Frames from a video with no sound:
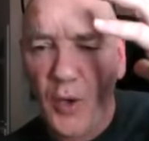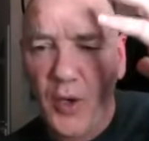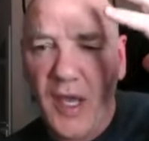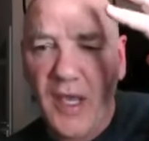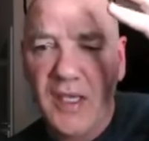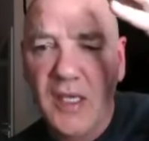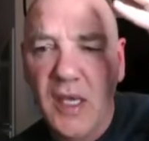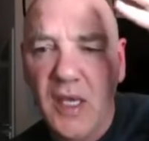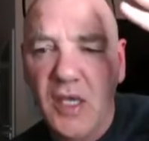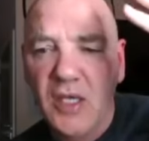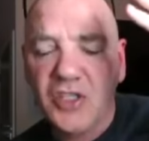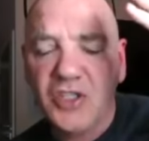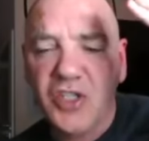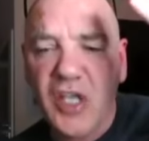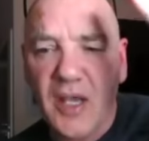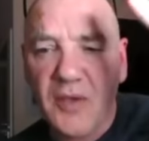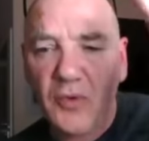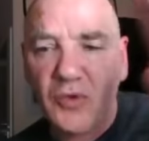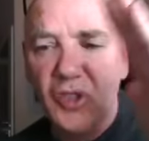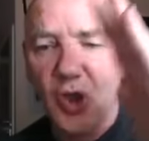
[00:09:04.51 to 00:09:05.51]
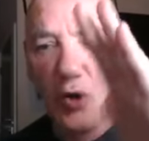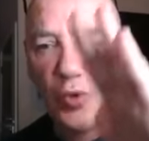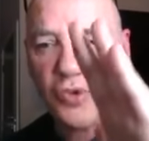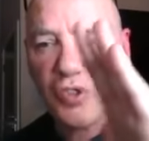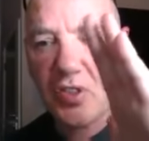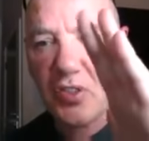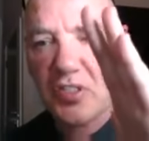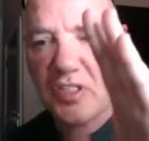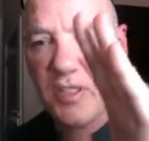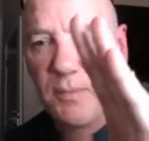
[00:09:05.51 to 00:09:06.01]
Okay, so
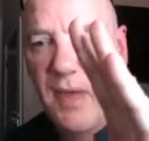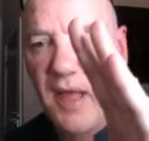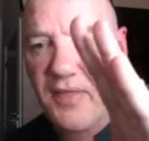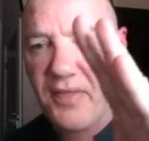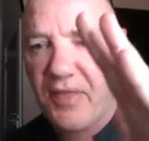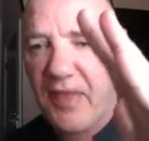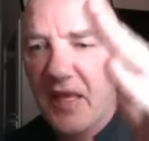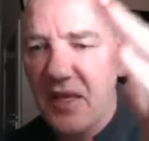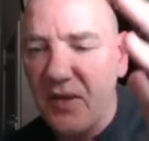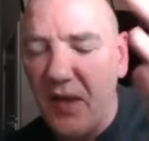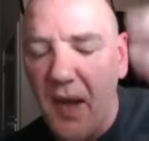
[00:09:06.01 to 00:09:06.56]
Samantha,